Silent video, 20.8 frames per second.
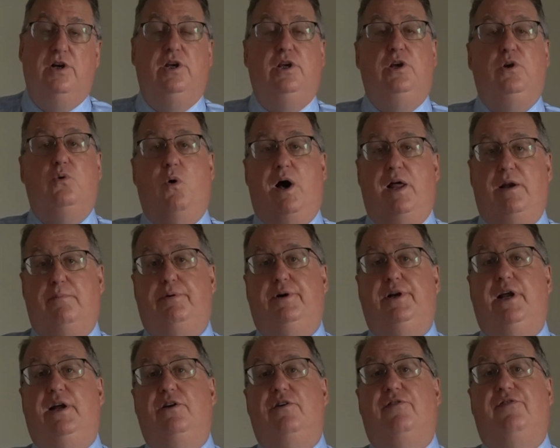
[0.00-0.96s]
you want to
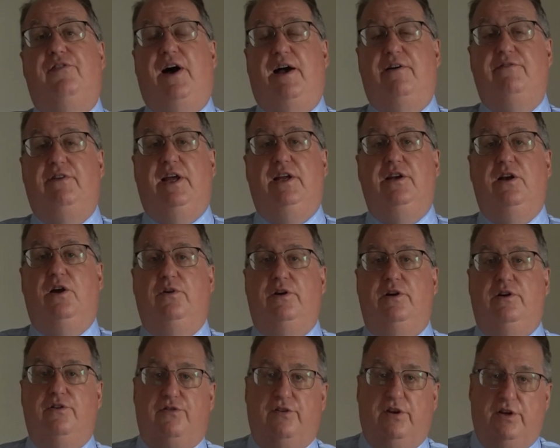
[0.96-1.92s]
put on your 5-day
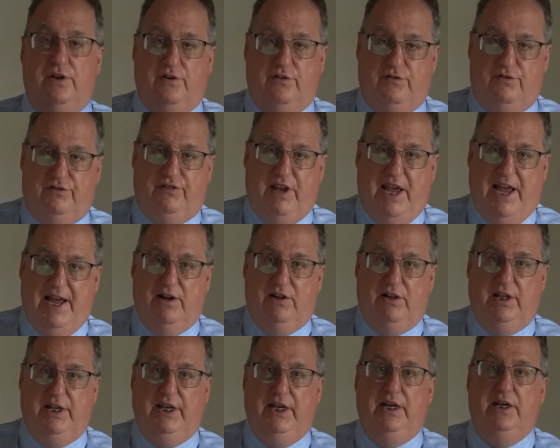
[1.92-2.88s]
notice
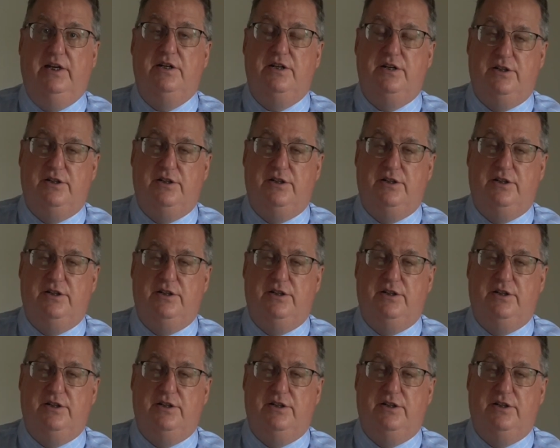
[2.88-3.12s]
Sally,